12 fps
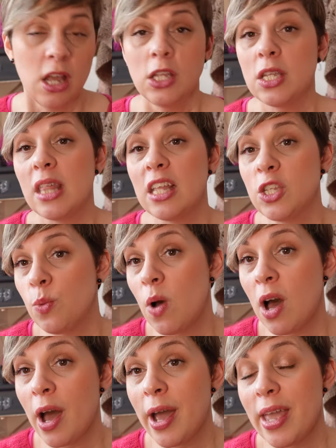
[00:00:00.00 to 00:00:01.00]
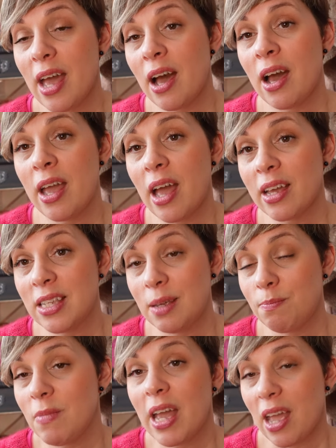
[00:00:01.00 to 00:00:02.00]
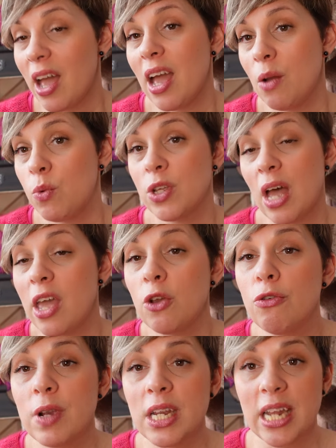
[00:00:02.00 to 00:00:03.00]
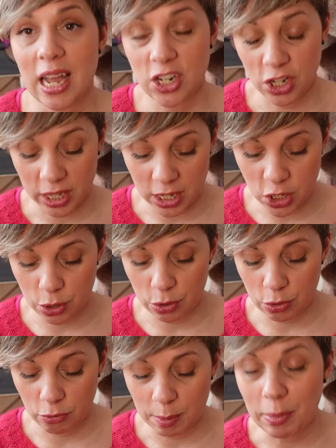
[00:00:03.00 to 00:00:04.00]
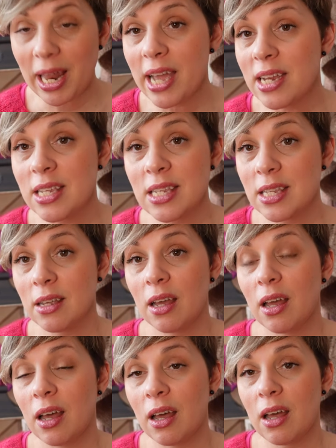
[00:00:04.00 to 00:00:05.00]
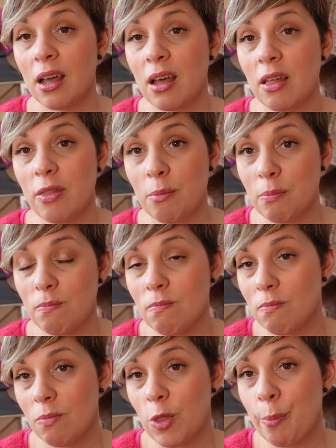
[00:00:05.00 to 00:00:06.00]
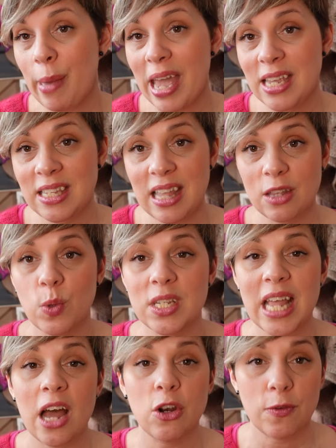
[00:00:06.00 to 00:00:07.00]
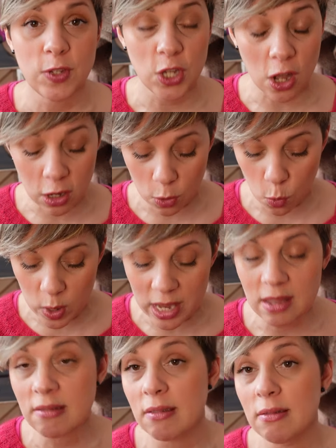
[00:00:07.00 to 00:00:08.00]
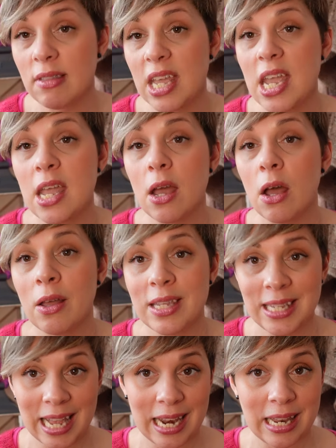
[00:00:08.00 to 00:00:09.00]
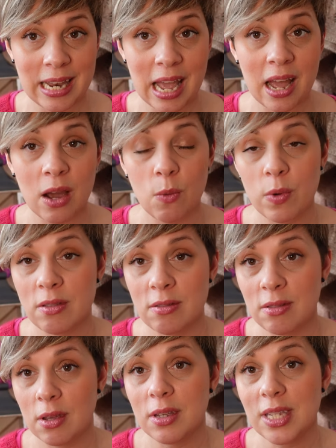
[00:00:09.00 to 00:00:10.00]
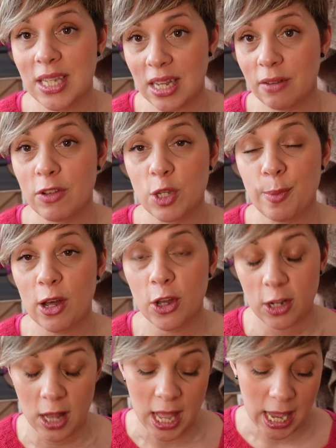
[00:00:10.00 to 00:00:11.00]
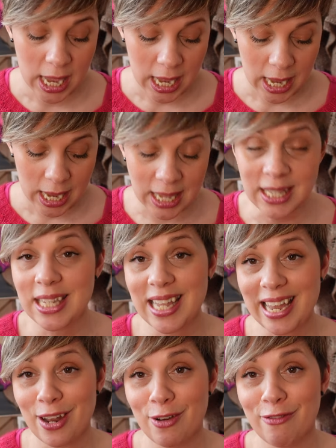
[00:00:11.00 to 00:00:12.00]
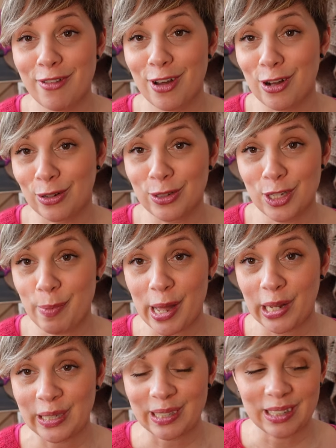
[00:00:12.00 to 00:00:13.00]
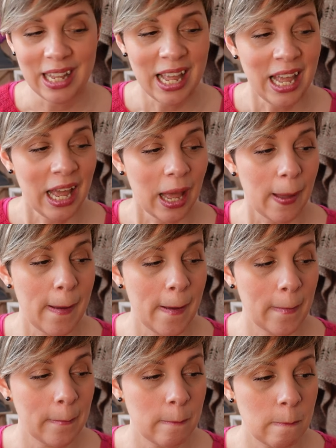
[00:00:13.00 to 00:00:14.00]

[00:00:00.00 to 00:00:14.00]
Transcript: So that's why I agreed actually to replace the base that was out of stock with the Stellina with silver sparkle instead of gold sparkle. To